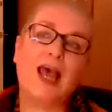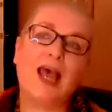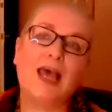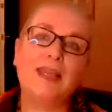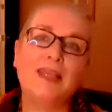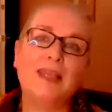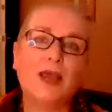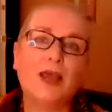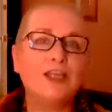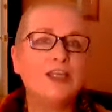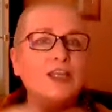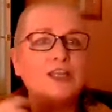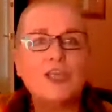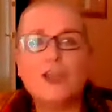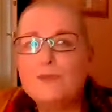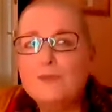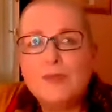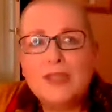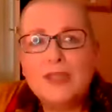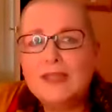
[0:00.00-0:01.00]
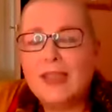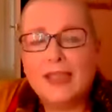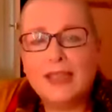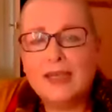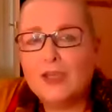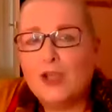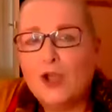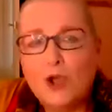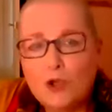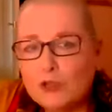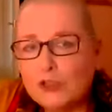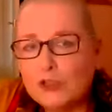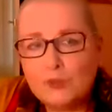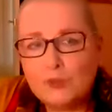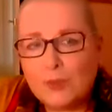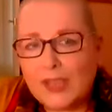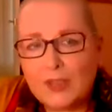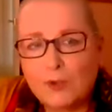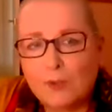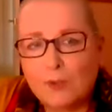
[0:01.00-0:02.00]
And that, and I don't mean that in a
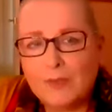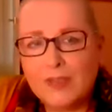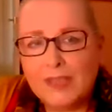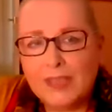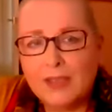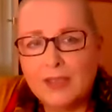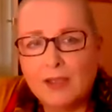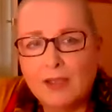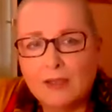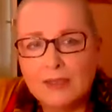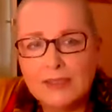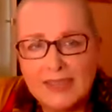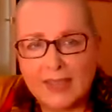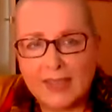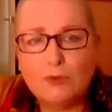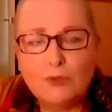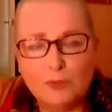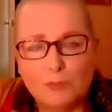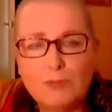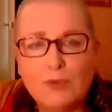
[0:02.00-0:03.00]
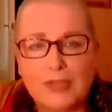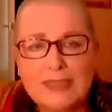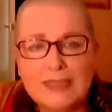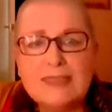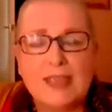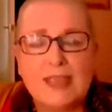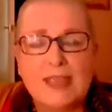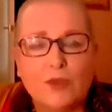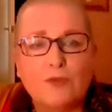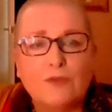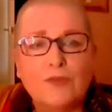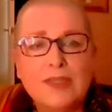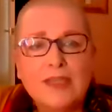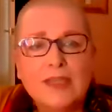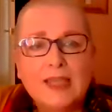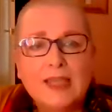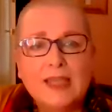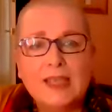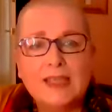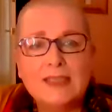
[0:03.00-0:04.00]
harsh way or being down on myself.
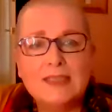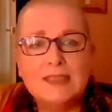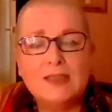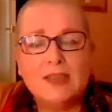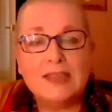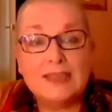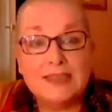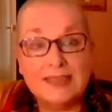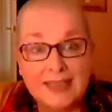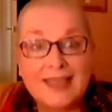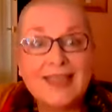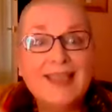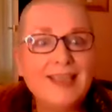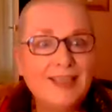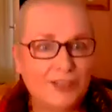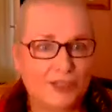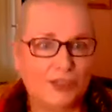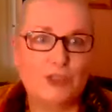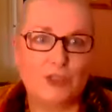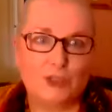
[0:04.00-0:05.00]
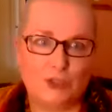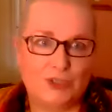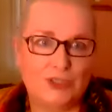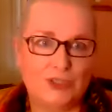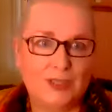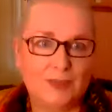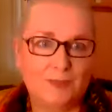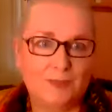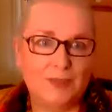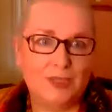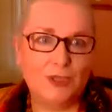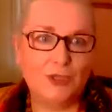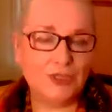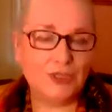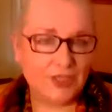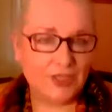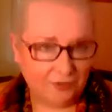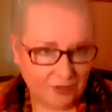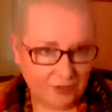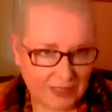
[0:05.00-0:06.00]
It's like seeing the good,
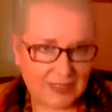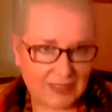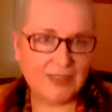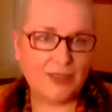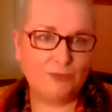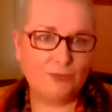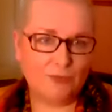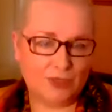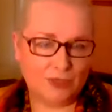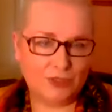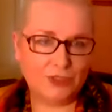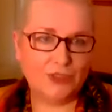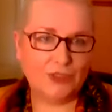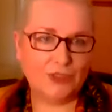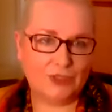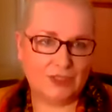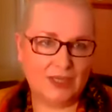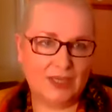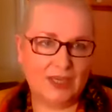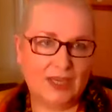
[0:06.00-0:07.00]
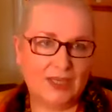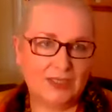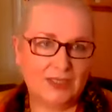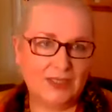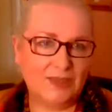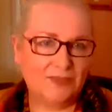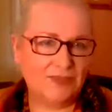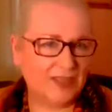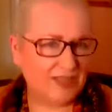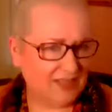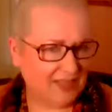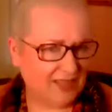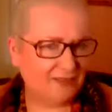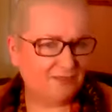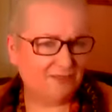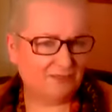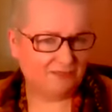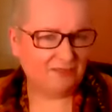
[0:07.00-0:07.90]
because there is so much good in it. So does that